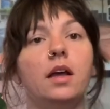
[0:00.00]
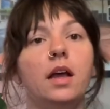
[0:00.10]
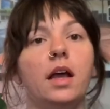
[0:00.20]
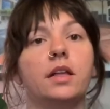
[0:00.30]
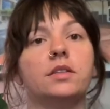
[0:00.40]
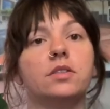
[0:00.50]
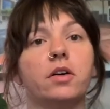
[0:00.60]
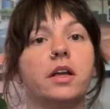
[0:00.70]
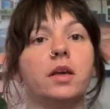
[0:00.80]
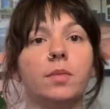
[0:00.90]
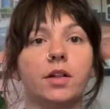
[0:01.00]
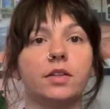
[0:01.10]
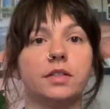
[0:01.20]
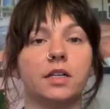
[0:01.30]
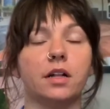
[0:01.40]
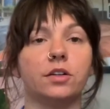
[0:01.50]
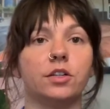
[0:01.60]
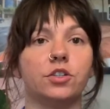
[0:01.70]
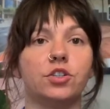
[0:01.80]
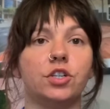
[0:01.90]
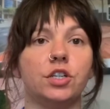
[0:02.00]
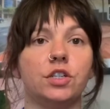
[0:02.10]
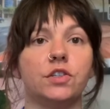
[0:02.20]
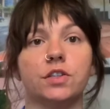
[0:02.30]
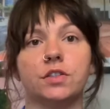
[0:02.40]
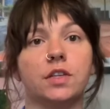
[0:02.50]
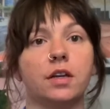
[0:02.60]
And so I emailed the seller and she just said,